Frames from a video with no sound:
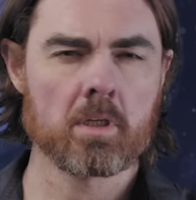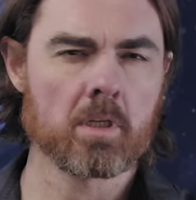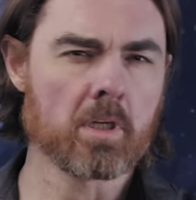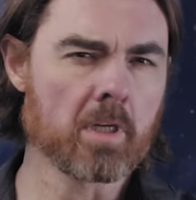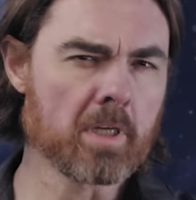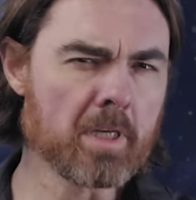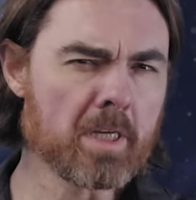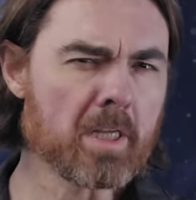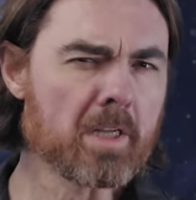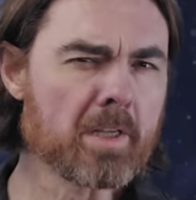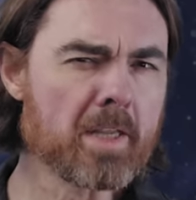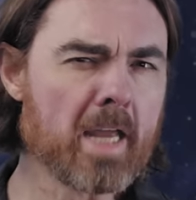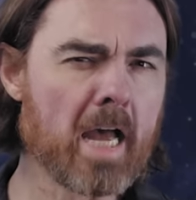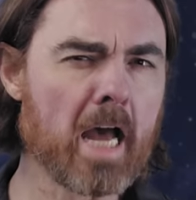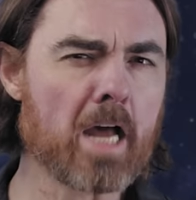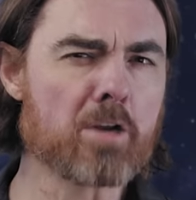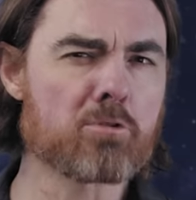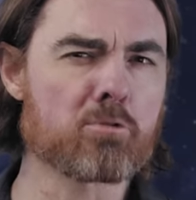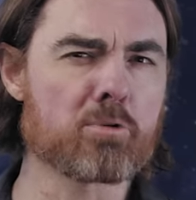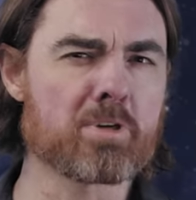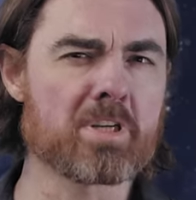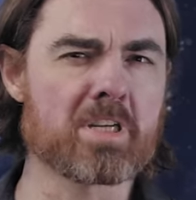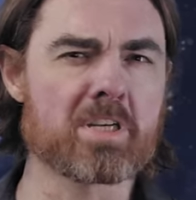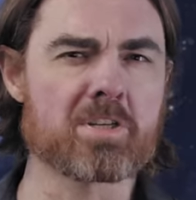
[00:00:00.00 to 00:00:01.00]
Nearly
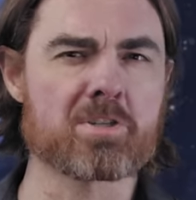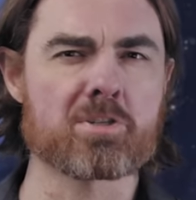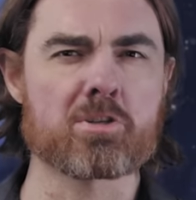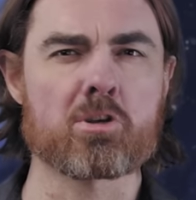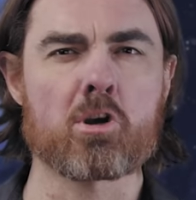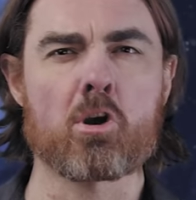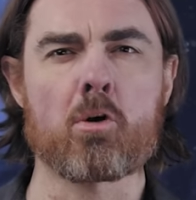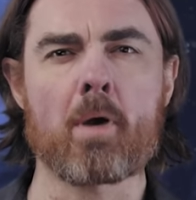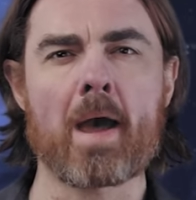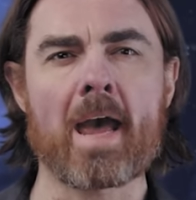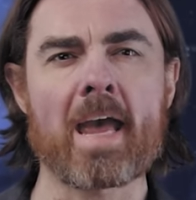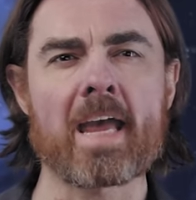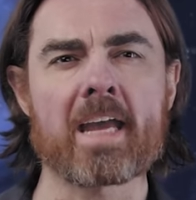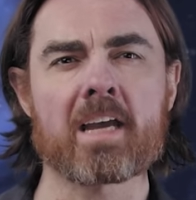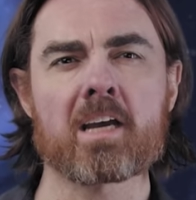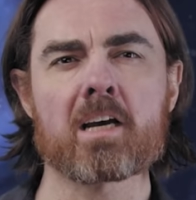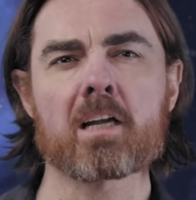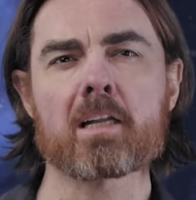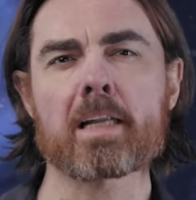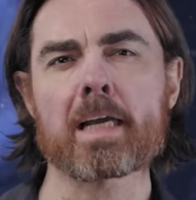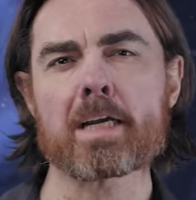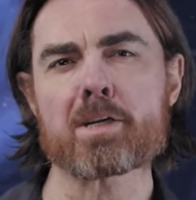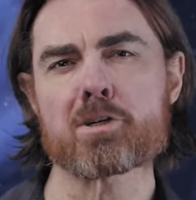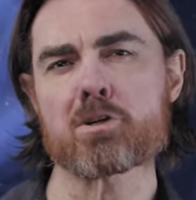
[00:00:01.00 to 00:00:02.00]
100 years ago, a
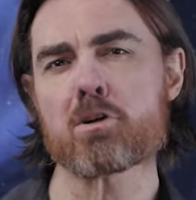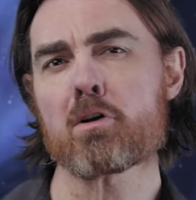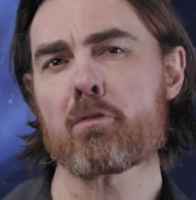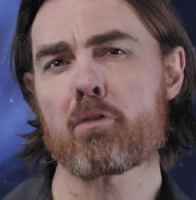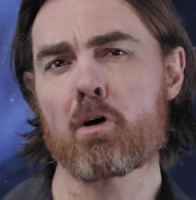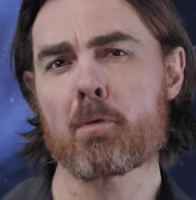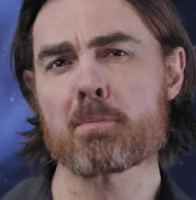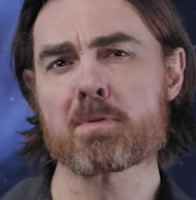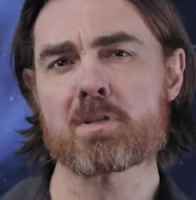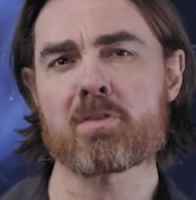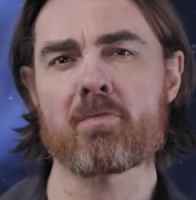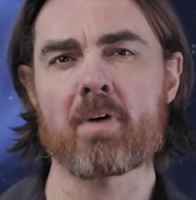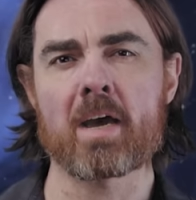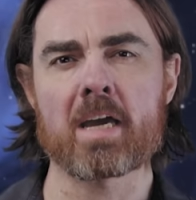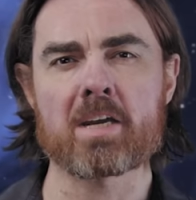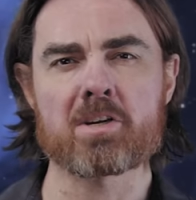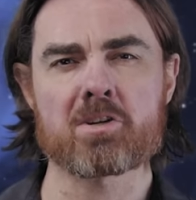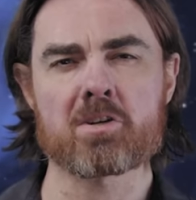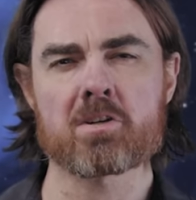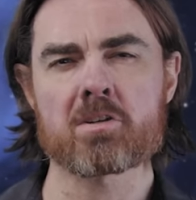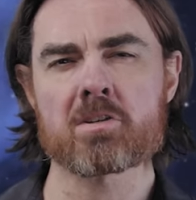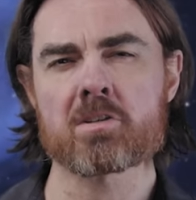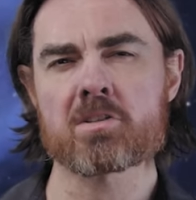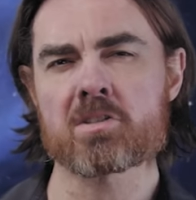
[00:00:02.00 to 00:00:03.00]
collection of
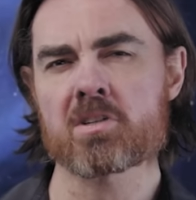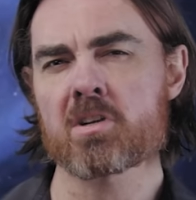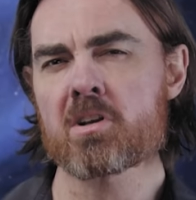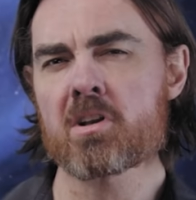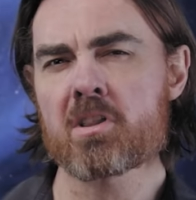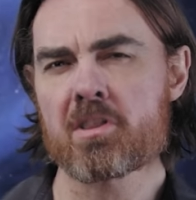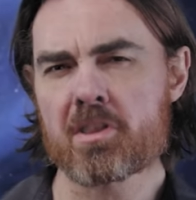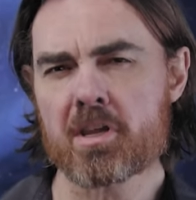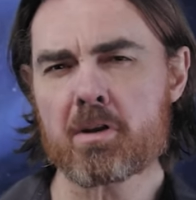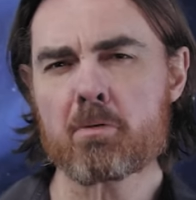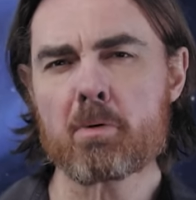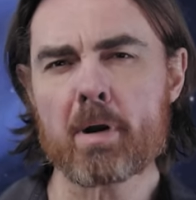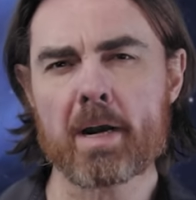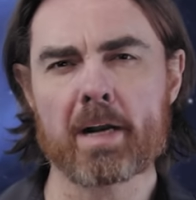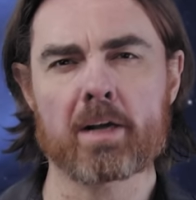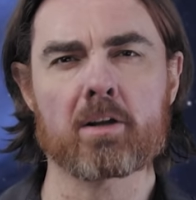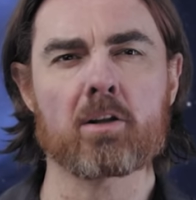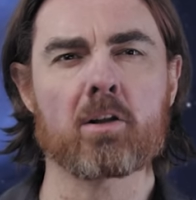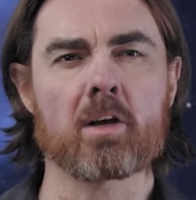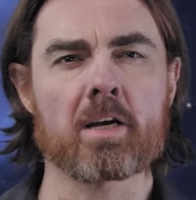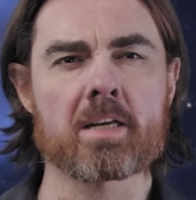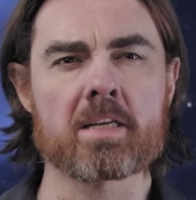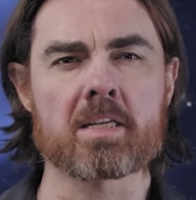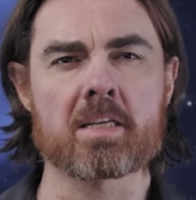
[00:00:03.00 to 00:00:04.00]
observations and
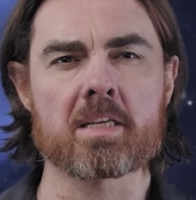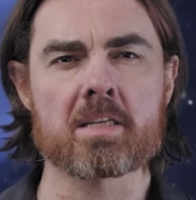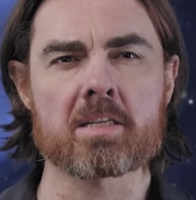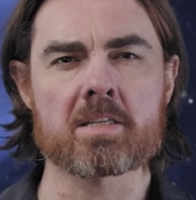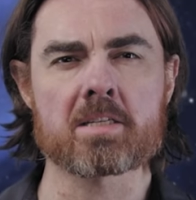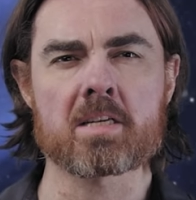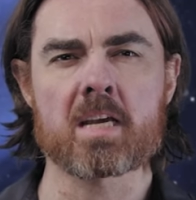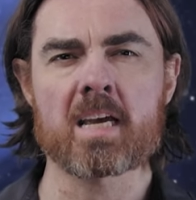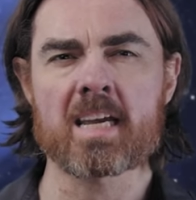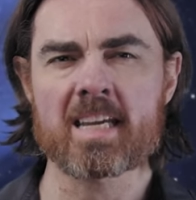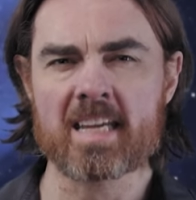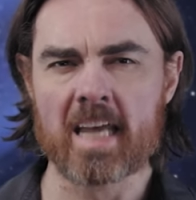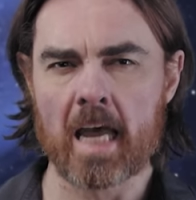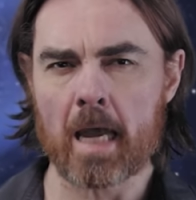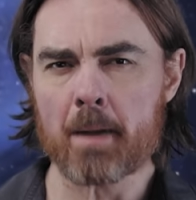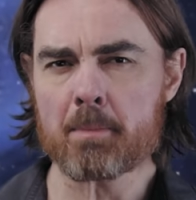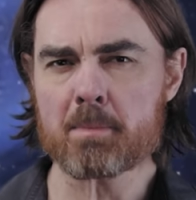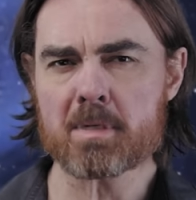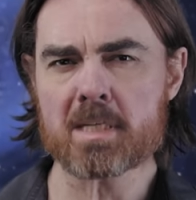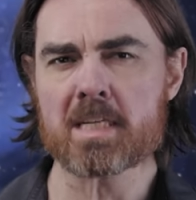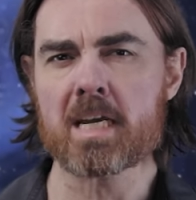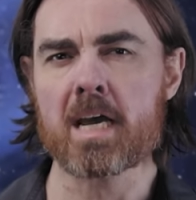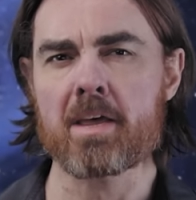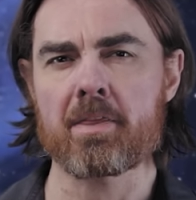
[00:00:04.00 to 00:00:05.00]
theoretical ideas came
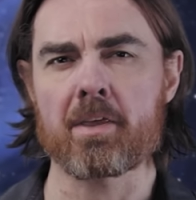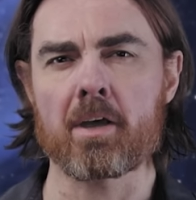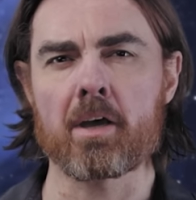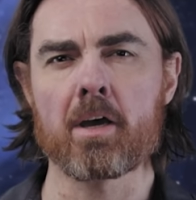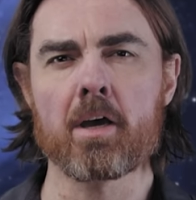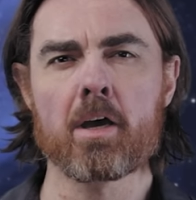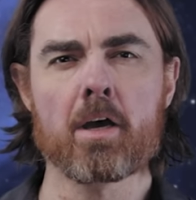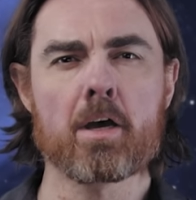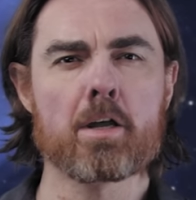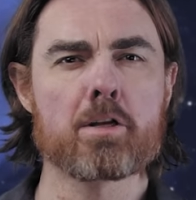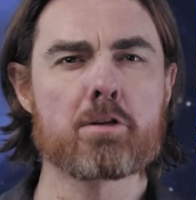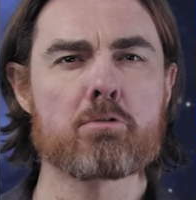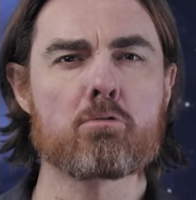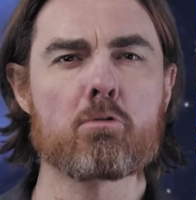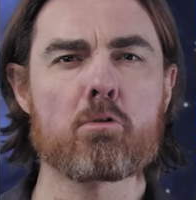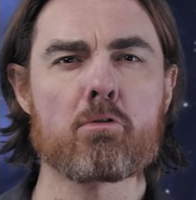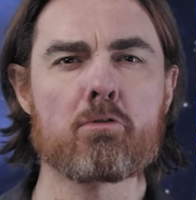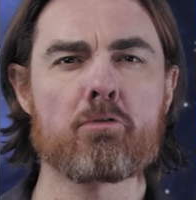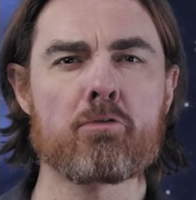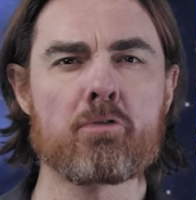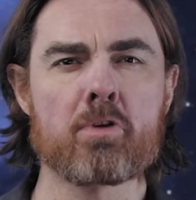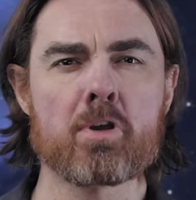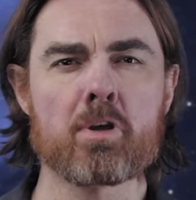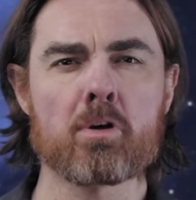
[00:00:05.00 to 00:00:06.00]
together to
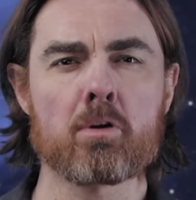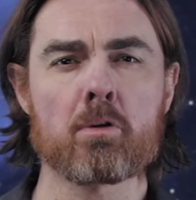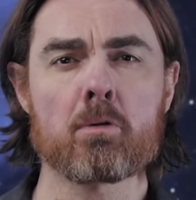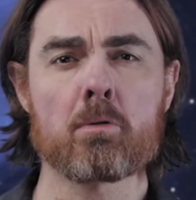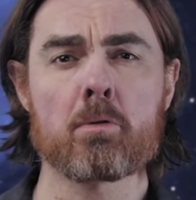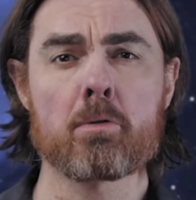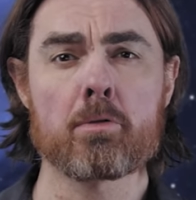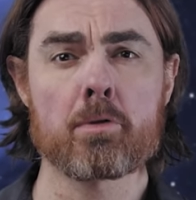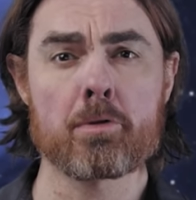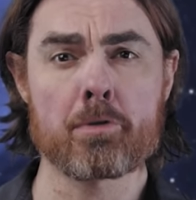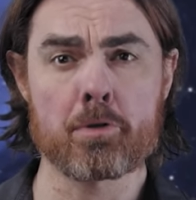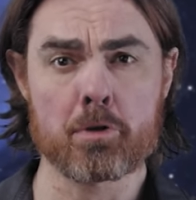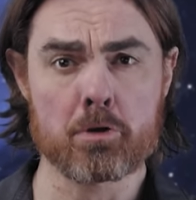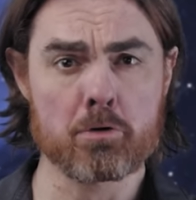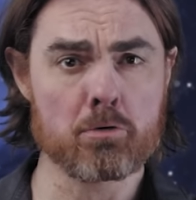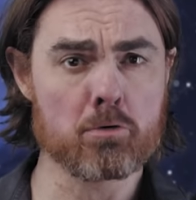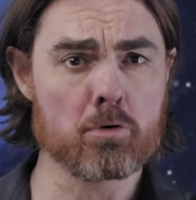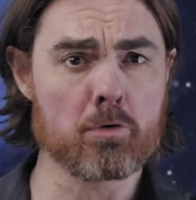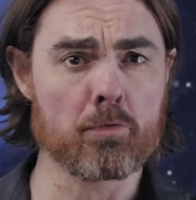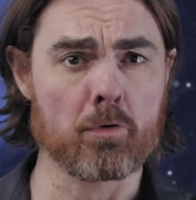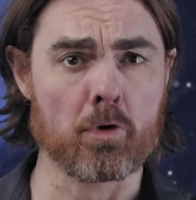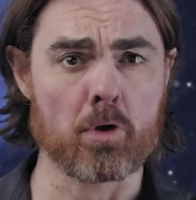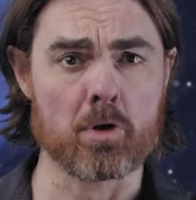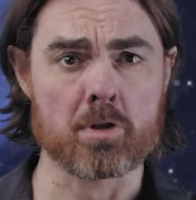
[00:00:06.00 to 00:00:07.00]
reveal that the
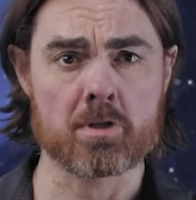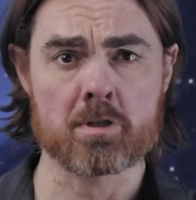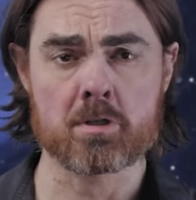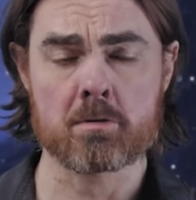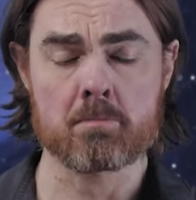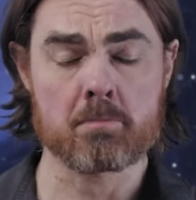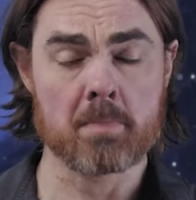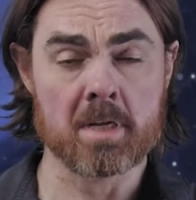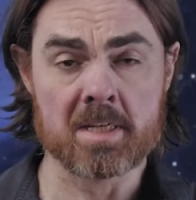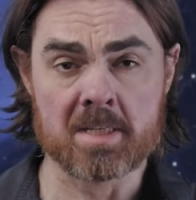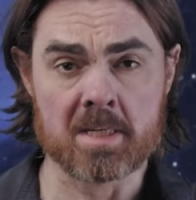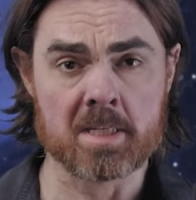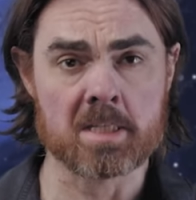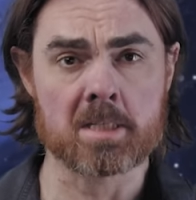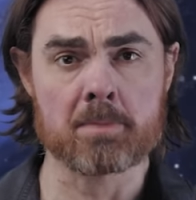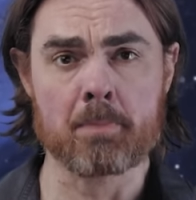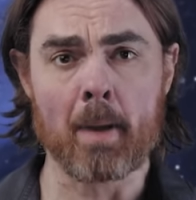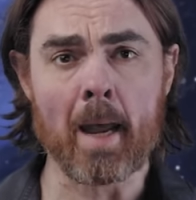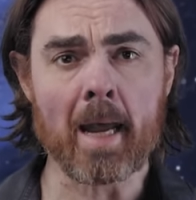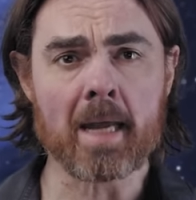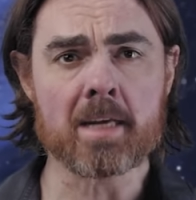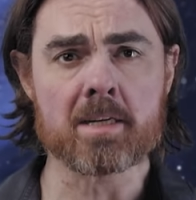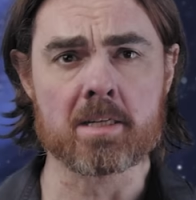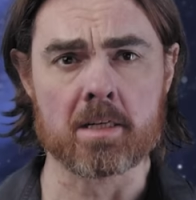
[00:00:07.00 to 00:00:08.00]
universe is
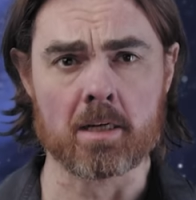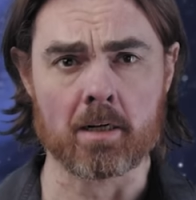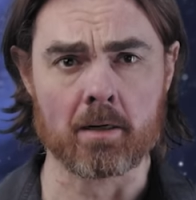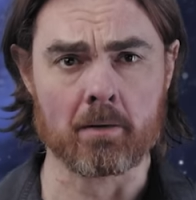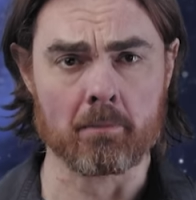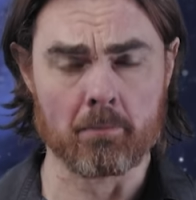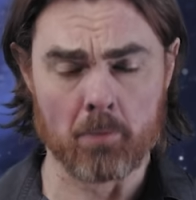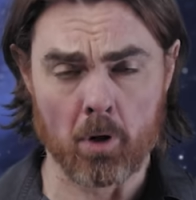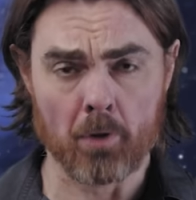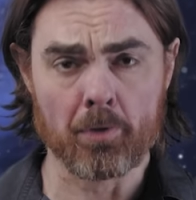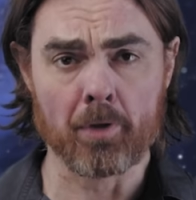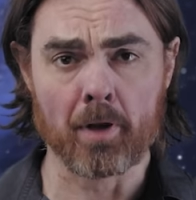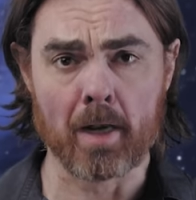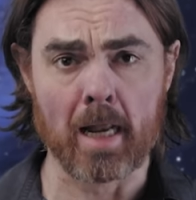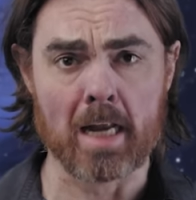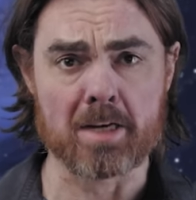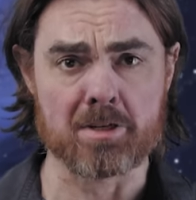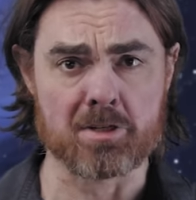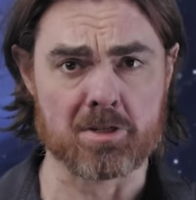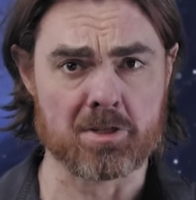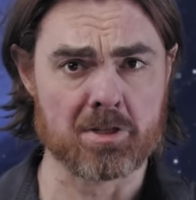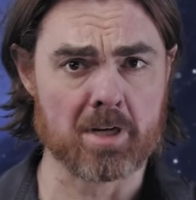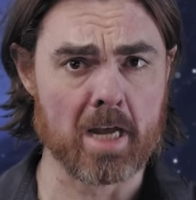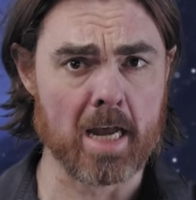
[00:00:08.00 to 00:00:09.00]
expanding on the
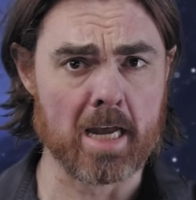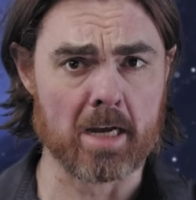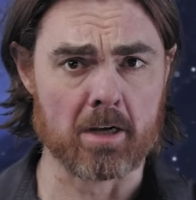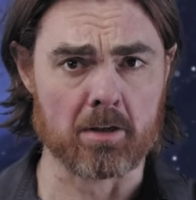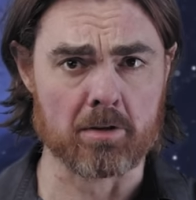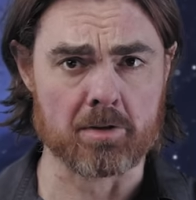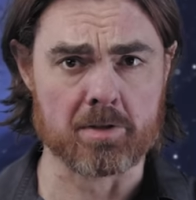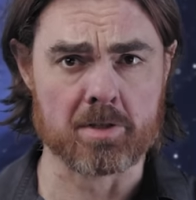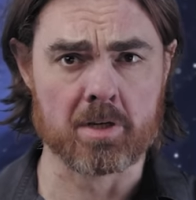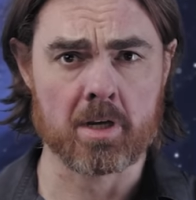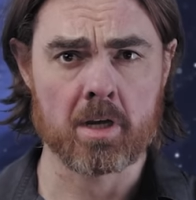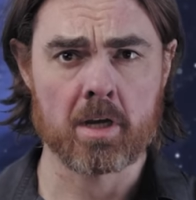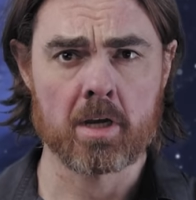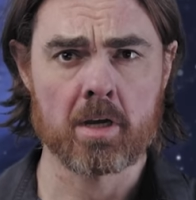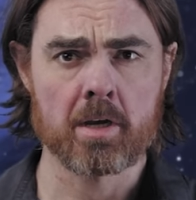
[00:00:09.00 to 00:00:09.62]
larger scales